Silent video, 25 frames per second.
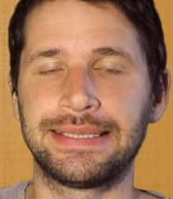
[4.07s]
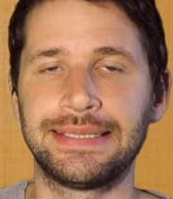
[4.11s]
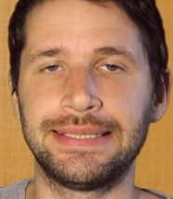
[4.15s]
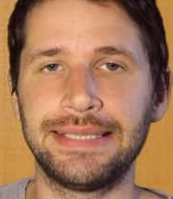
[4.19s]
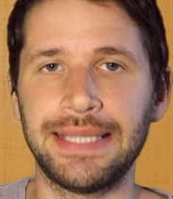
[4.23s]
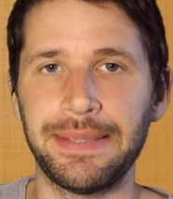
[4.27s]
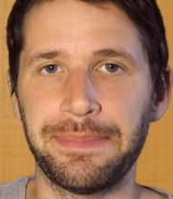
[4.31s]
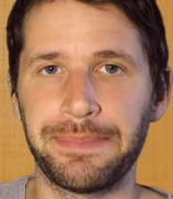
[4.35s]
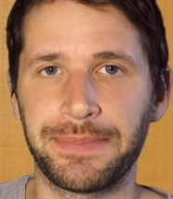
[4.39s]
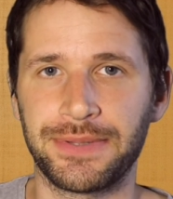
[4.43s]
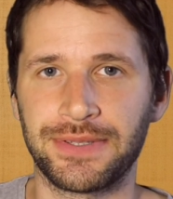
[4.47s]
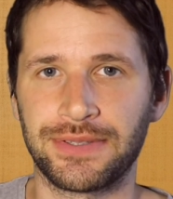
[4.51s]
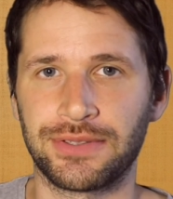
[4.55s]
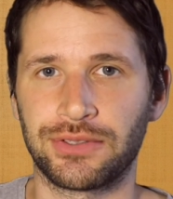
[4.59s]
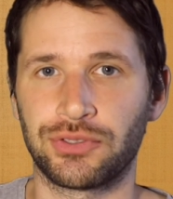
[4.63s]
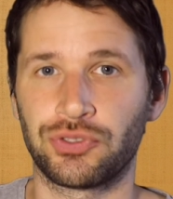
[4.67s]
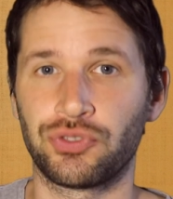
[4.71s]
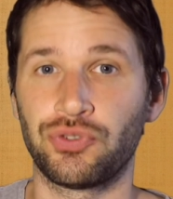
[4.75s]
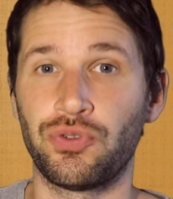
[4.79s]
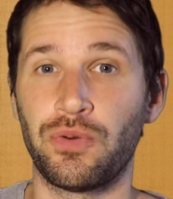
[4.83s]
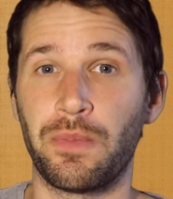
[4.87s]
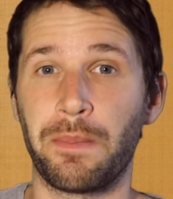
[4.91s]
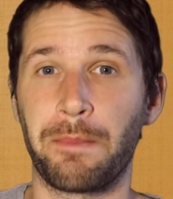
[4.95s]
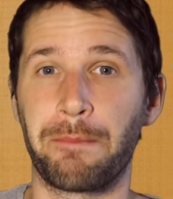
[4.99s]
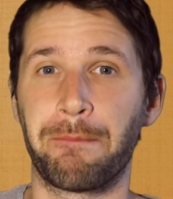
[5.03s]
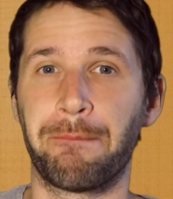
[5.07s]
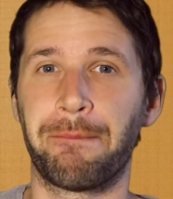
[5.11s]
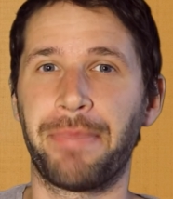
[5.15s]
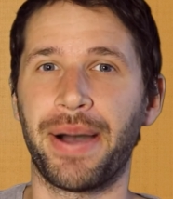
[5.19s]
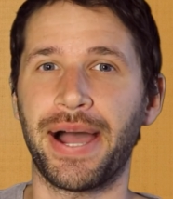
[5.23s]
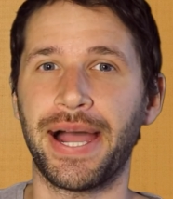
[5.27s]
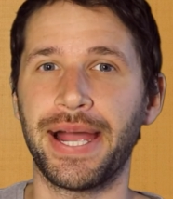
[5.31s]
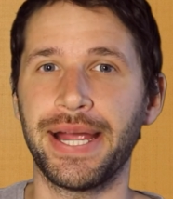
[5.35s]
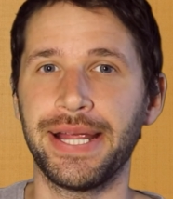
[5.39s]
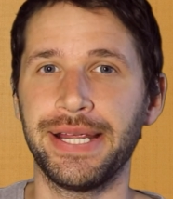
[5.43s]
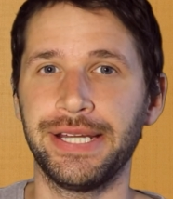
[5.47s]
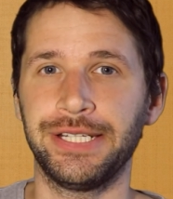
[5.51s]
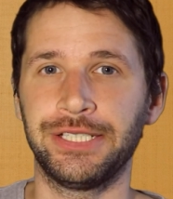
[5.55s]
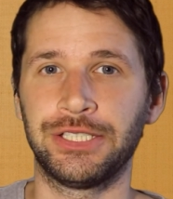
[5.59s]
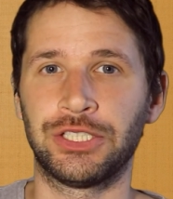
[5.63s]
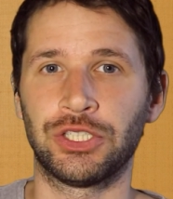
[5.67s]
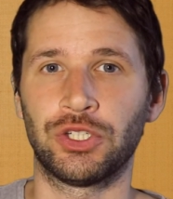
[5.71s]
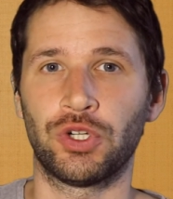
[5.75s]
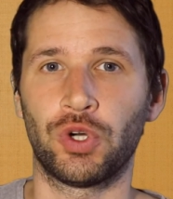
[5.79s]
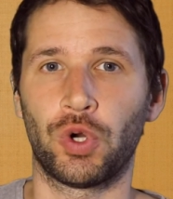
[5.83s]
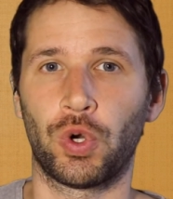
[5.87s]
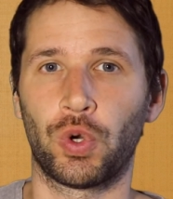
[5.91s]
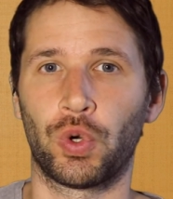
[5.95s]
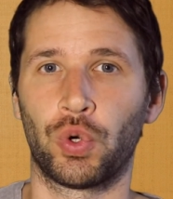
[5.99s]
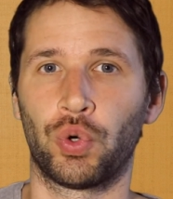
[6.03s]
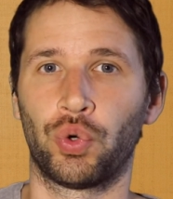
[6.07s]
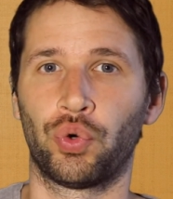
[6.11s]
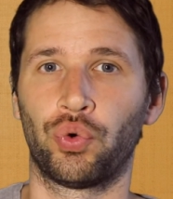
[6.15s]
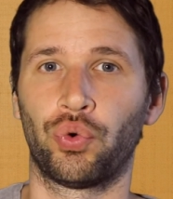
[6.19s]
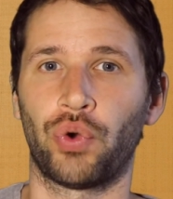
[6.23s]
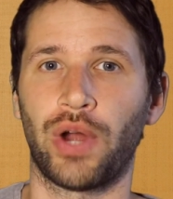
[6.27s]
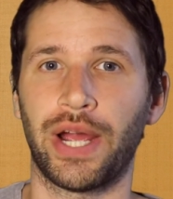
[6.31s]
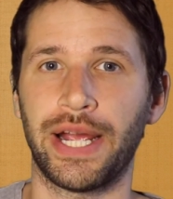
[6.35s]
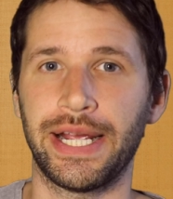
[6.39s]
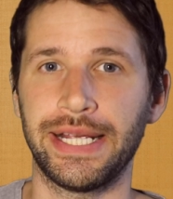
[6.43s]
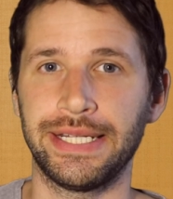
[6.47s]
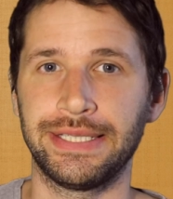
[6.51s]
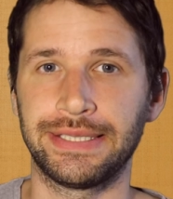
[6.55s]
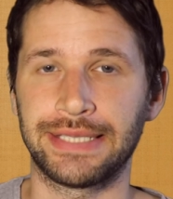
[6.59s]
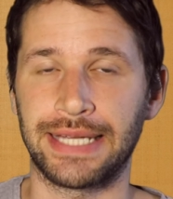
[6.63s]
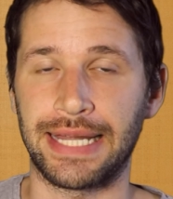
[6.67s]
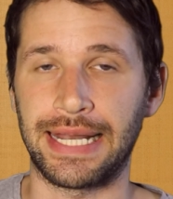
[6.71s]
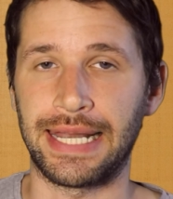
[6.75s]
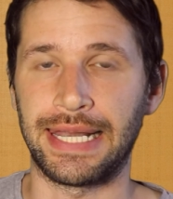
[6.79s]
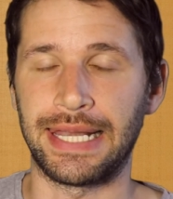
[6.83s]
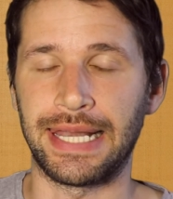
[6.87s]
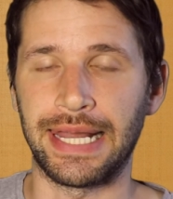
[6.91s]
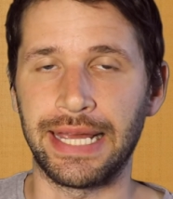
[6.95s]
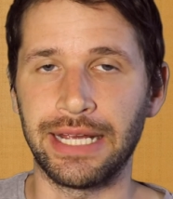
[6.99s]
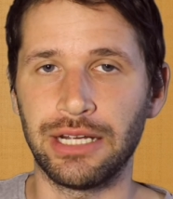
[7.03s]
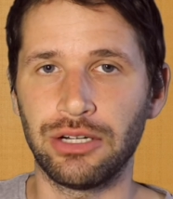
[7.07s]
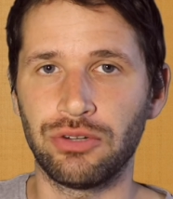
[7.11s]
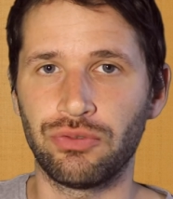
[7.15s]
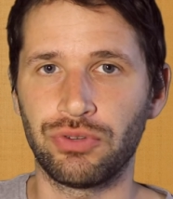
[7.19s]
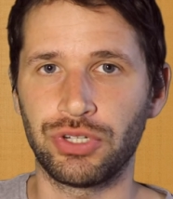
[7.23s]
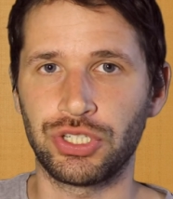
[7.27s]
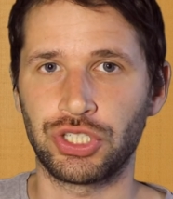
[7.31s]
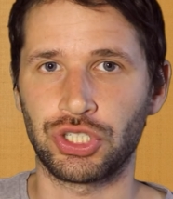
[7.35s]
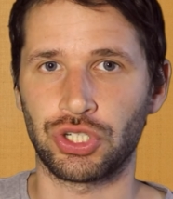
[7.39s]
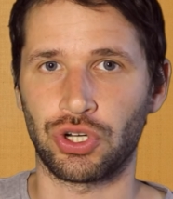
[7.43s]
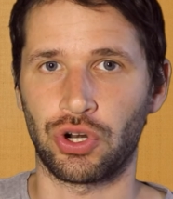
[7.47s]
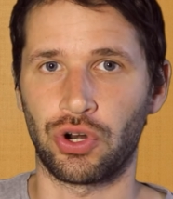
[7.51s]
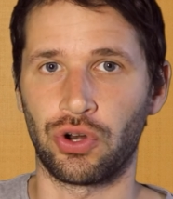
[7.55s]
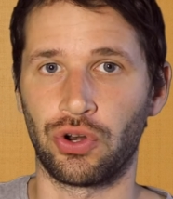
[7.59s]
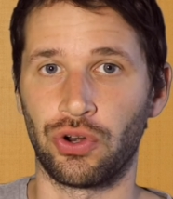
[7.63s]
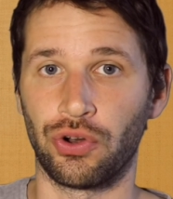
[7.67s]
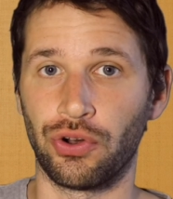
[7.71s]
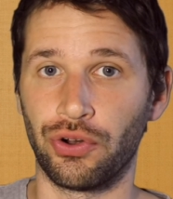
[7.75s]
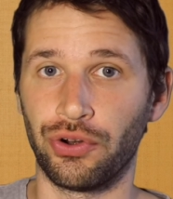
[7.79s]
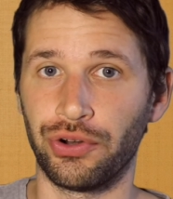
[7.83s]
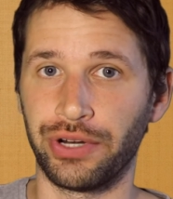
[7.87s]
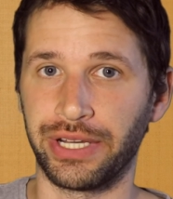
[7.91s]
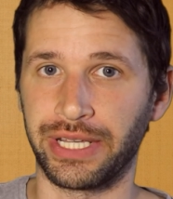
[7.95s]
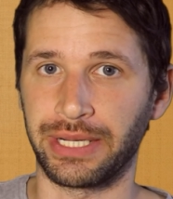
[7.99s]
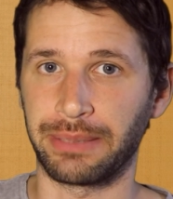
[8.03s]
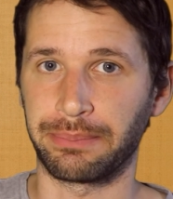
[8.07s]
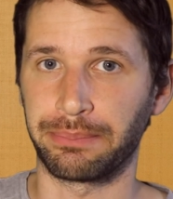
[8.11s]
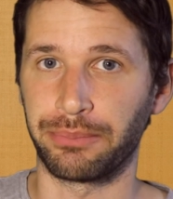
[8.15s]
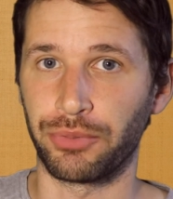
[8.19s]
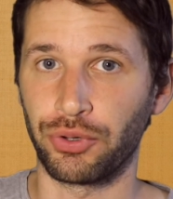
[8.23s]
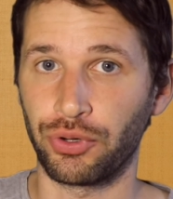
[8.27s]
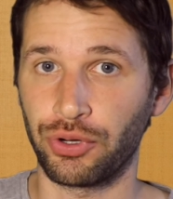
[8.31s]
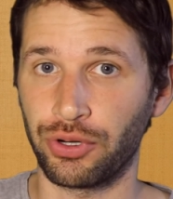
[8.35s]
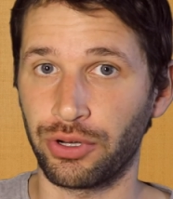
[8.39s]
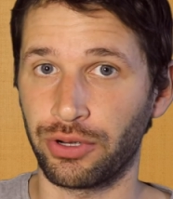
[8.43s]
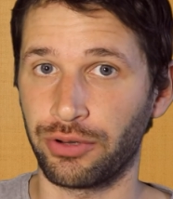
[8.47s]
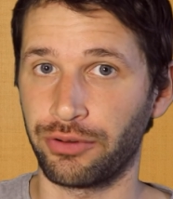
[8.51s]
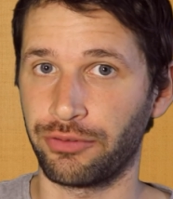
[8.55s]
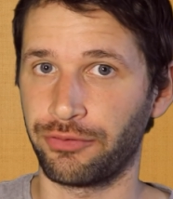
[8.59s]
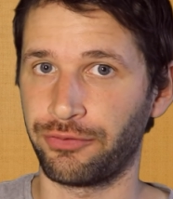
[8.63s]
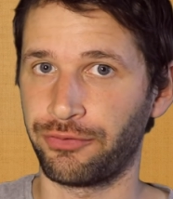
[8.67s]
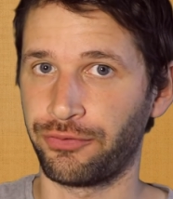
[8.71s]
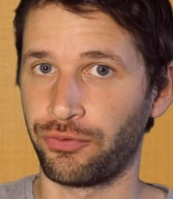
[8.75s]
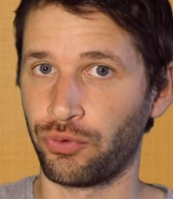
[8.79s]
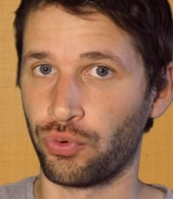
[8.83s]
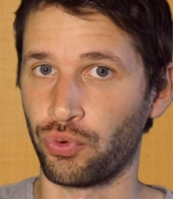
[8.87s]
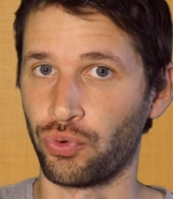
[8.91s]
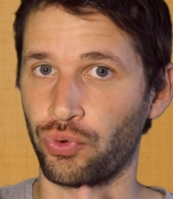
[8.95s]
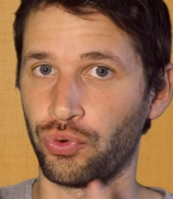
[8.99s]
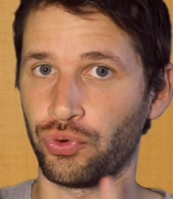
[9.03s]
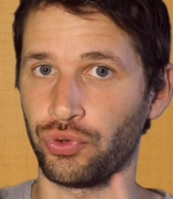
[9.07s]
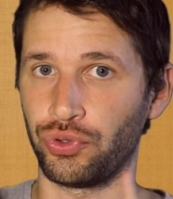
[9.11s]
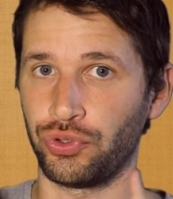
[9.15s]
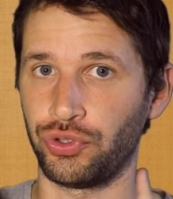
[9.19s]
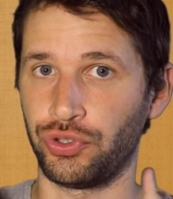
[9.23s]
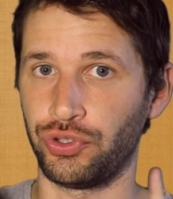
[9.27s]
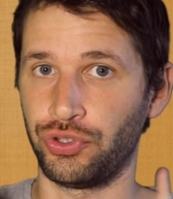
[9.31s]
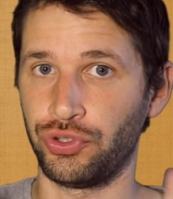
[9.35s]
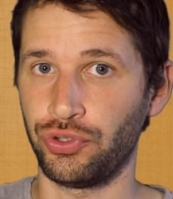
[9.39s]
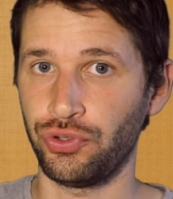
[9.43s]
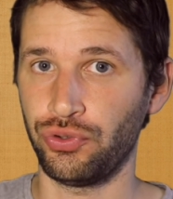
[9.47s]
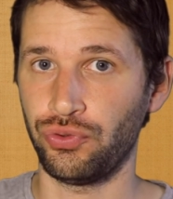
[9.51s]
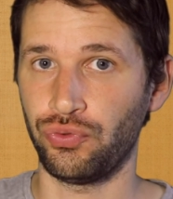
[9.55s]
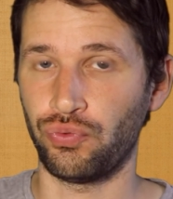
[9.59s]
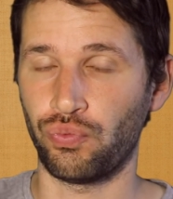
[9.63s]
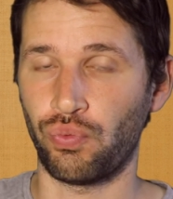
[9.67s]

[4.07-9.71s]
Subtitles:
tips to buy the right language learning book for you.